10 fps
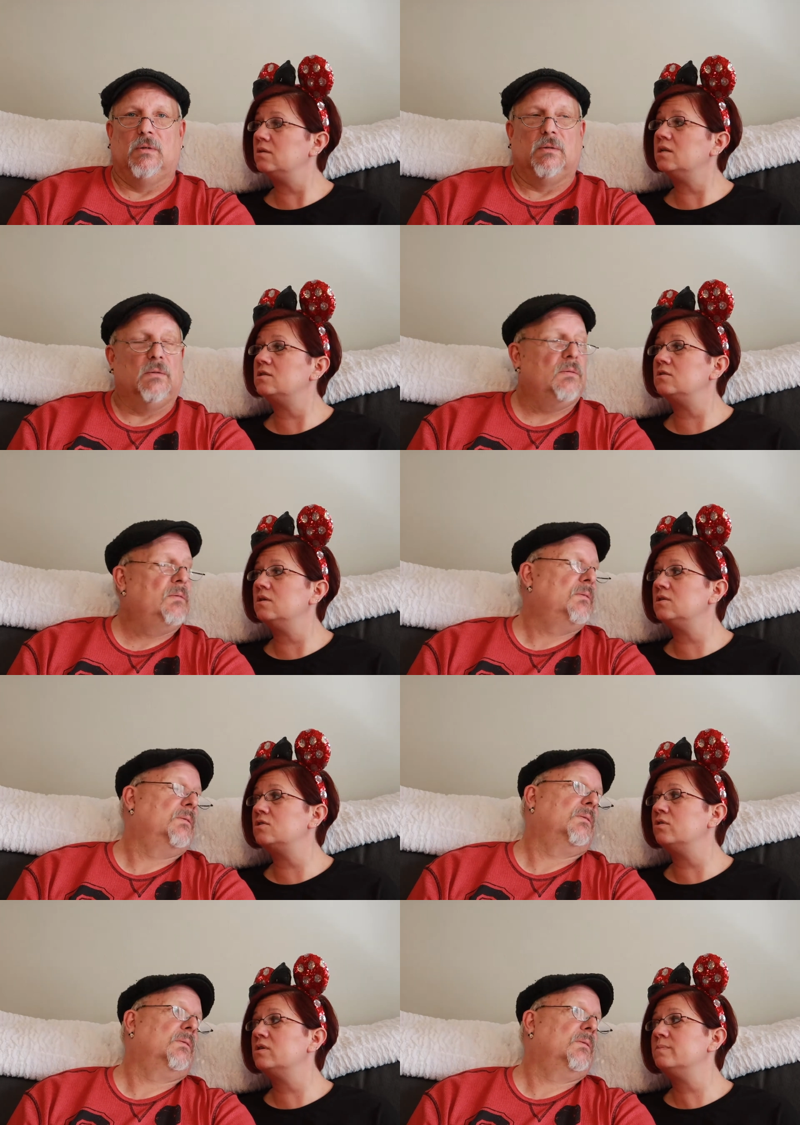Speaker 1: it's, it's
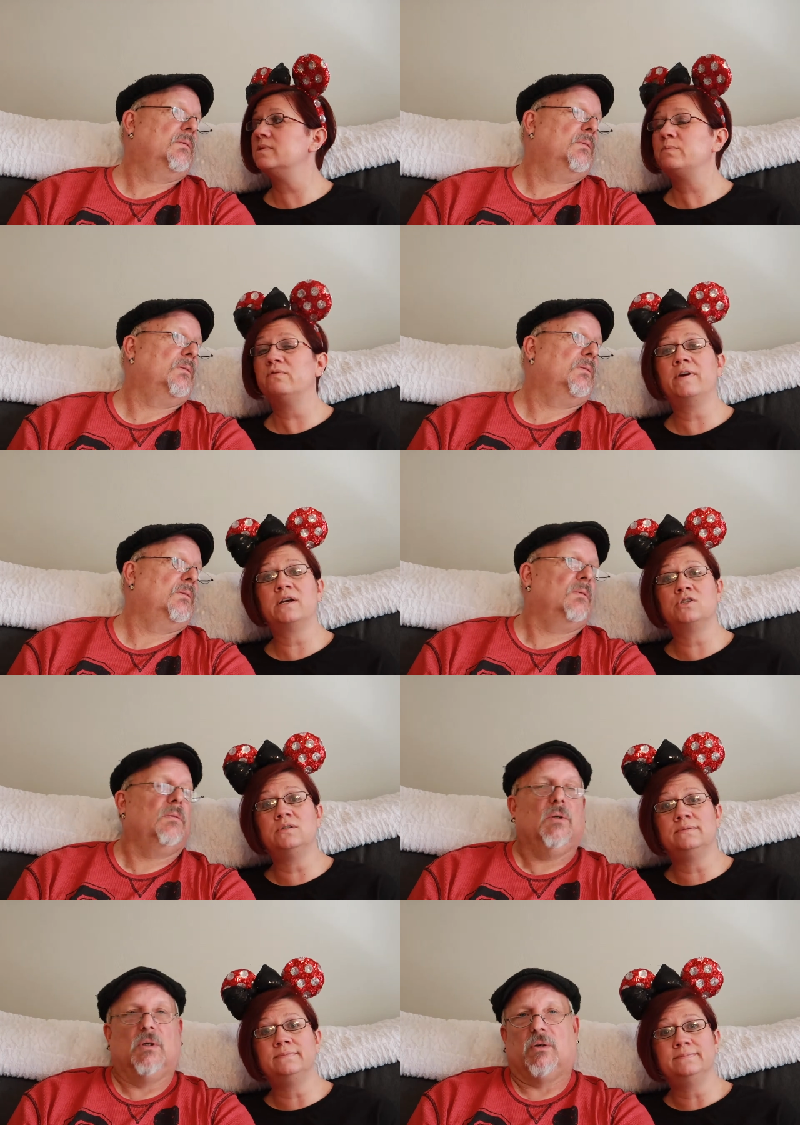Christmas
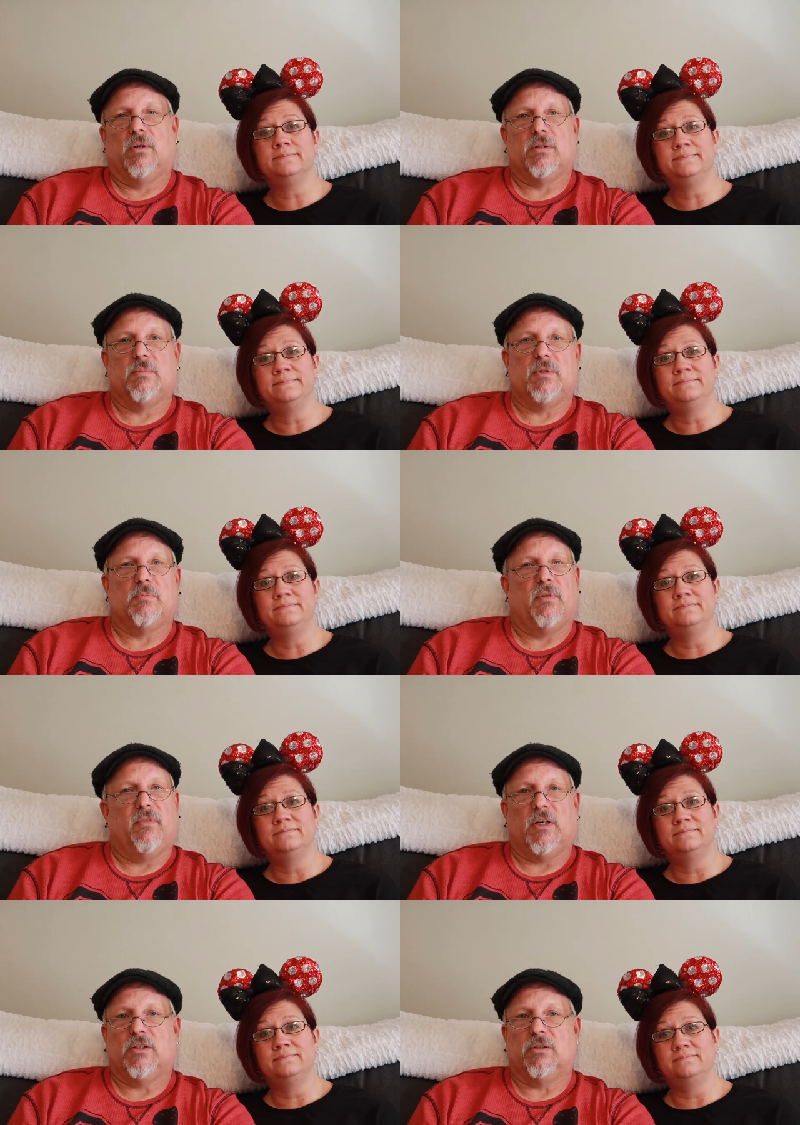perfection.
Speaker 2: Christmas
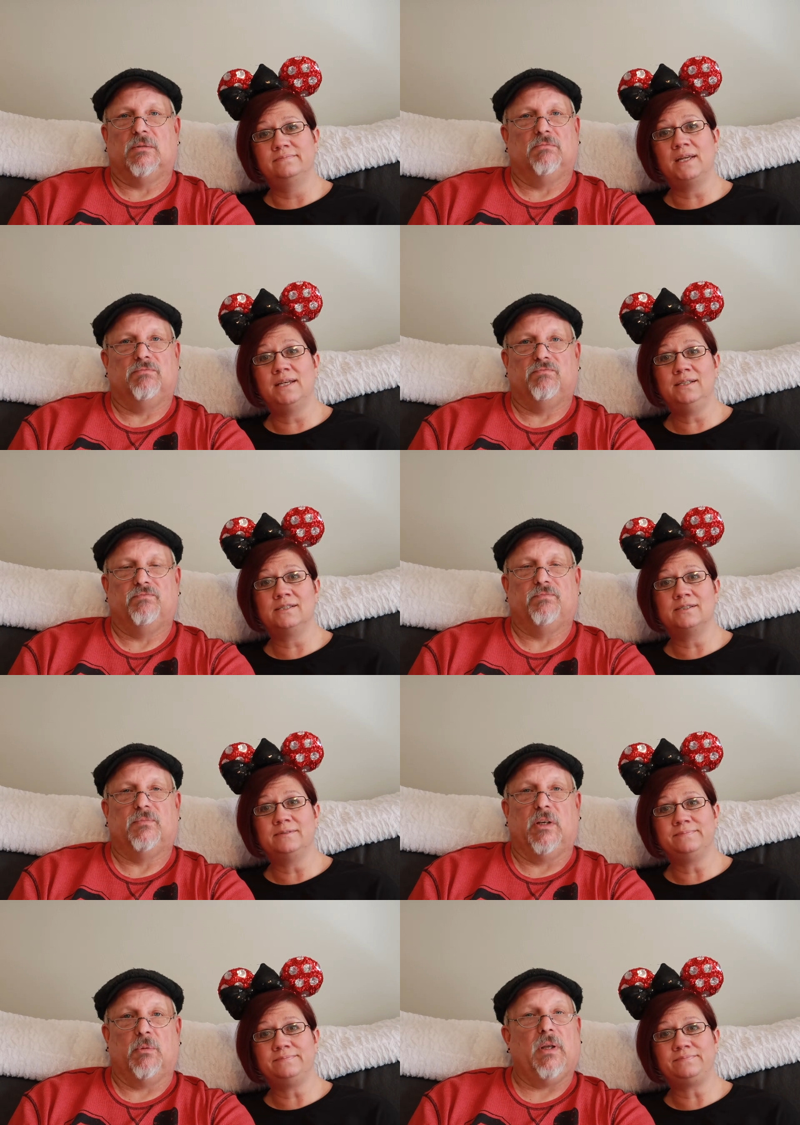perfection. It is.
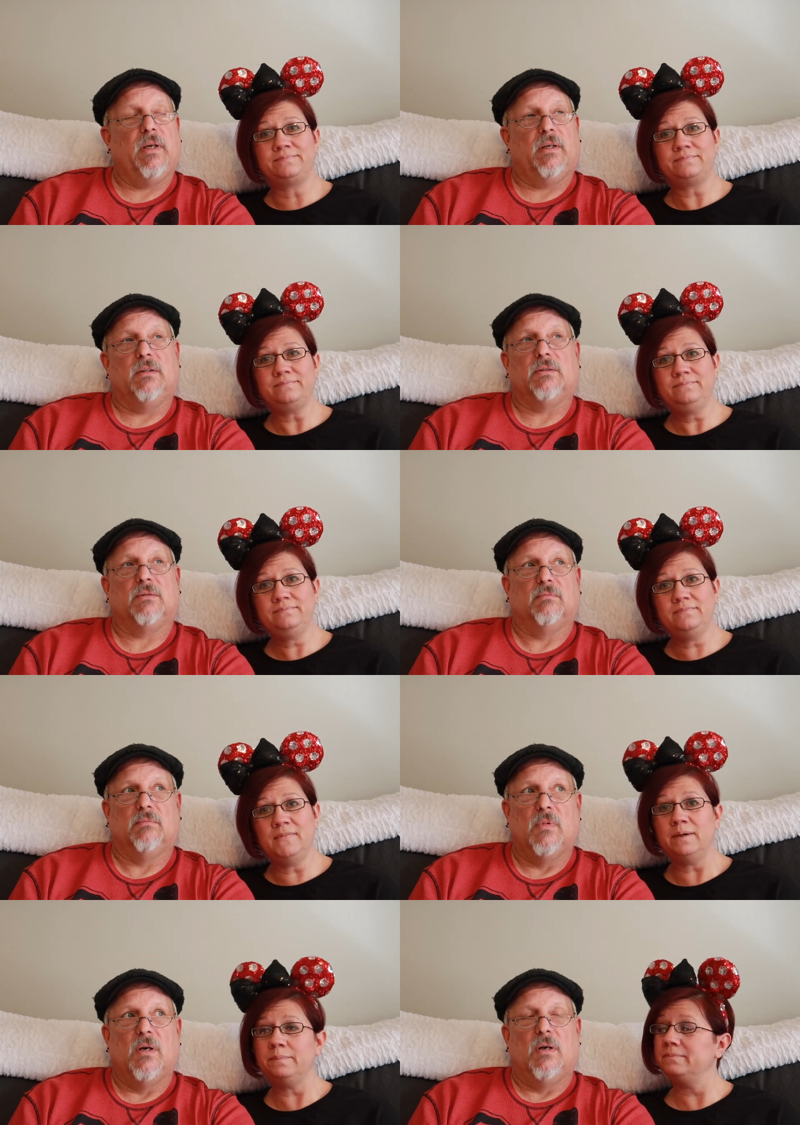It really is.
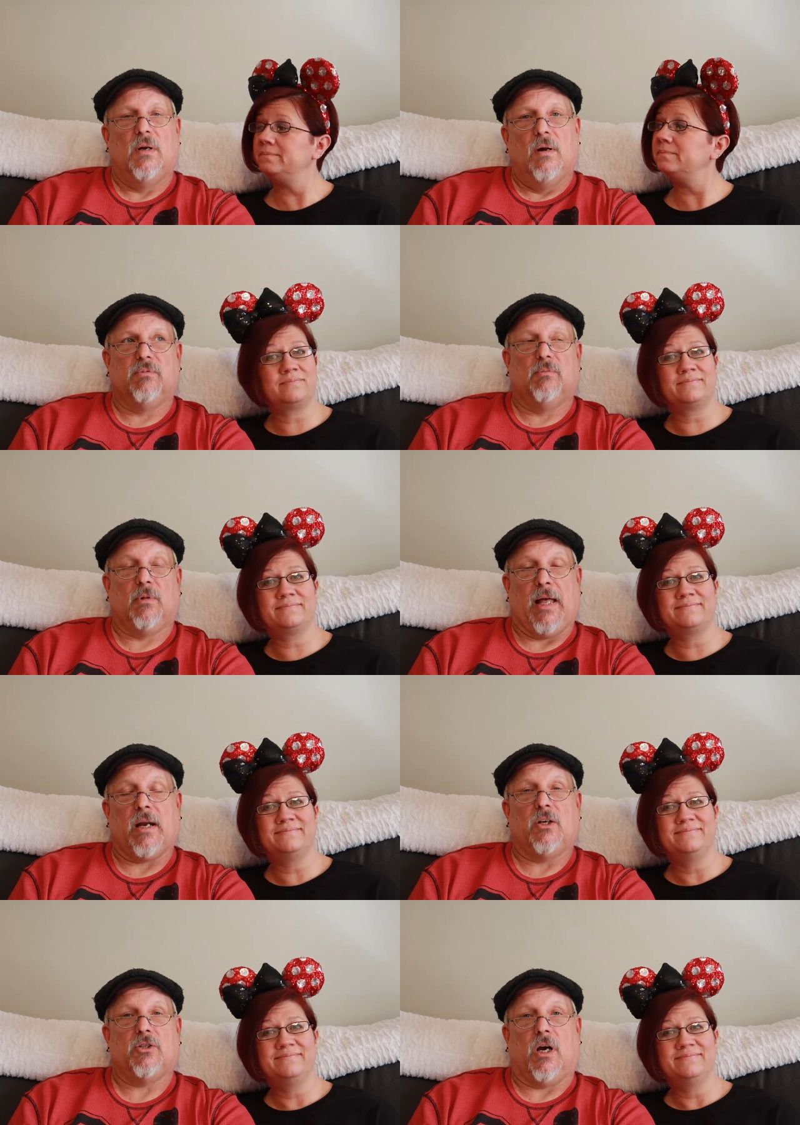Yep. Glad
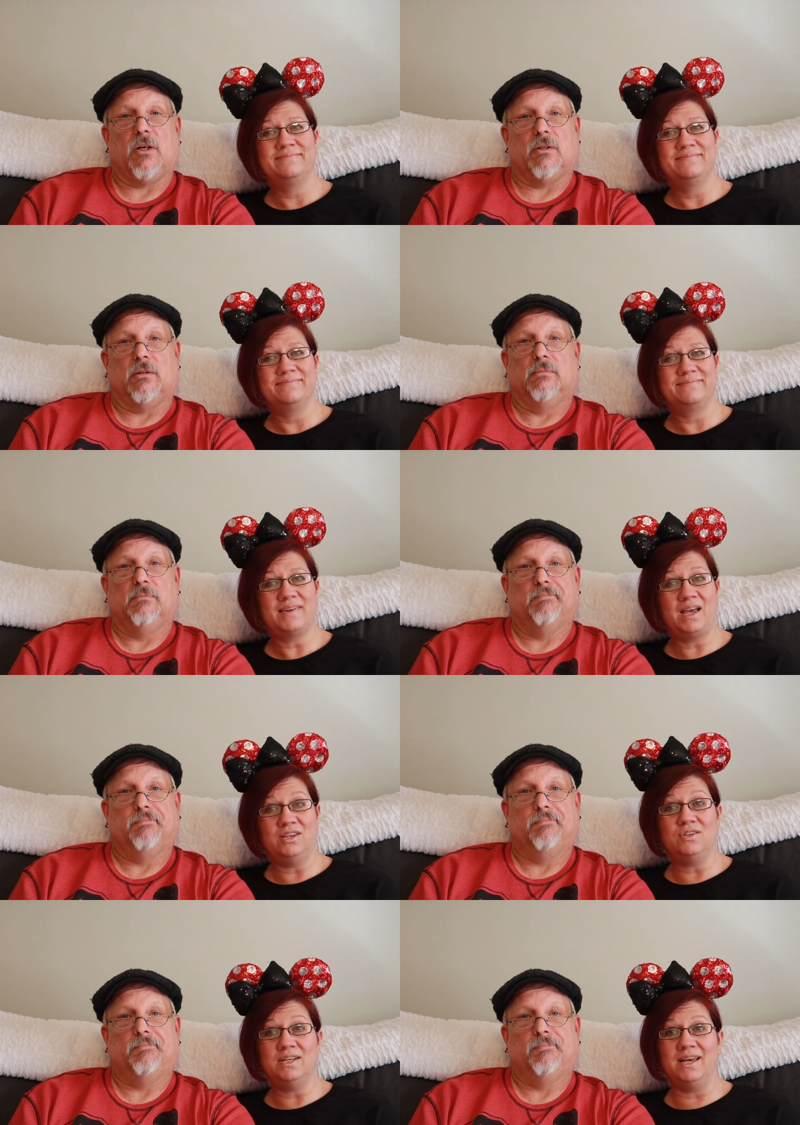I shocked her. You
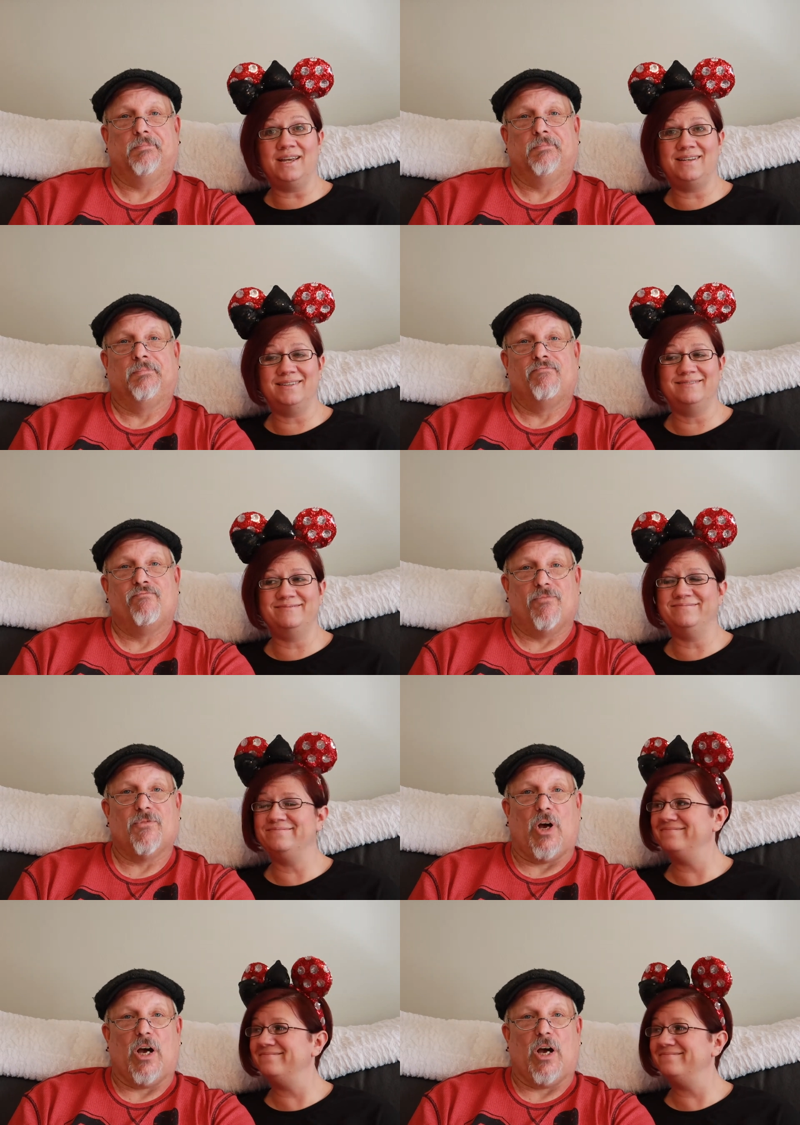did. It's